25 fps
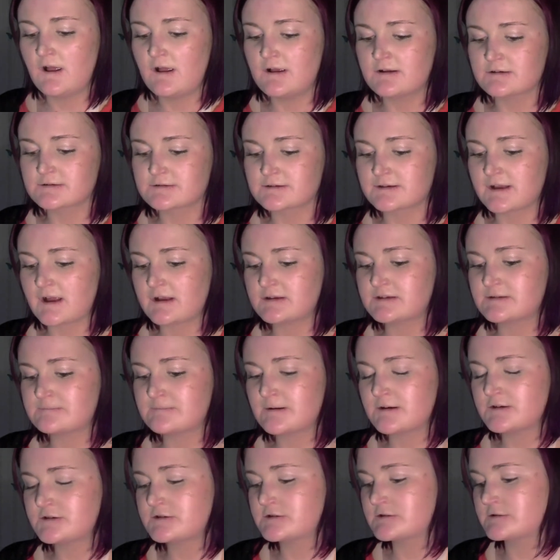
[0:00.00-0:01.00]
So that's
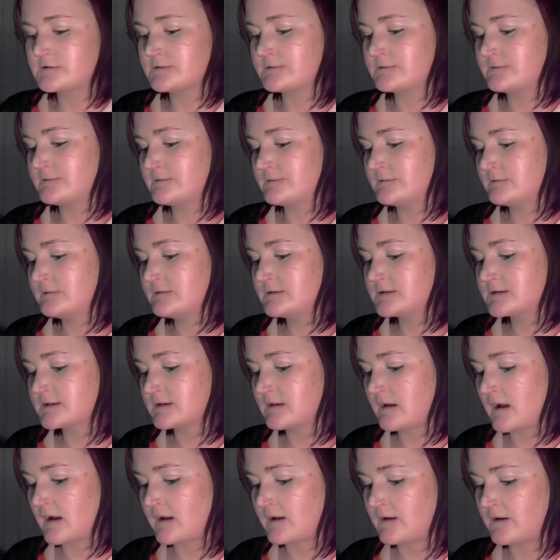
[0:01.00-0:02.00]
my shoes
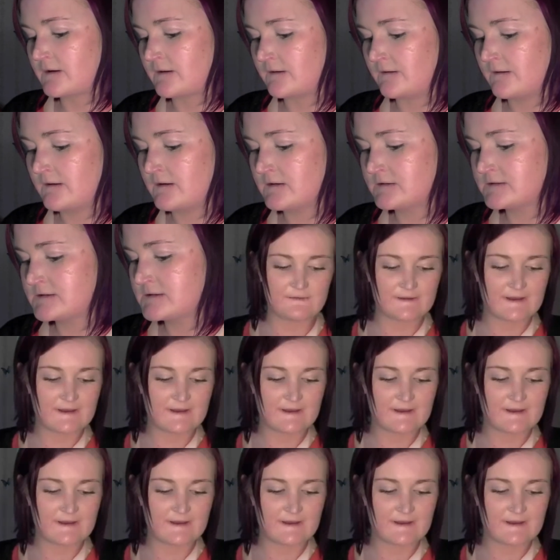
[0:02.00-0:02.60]
that I got.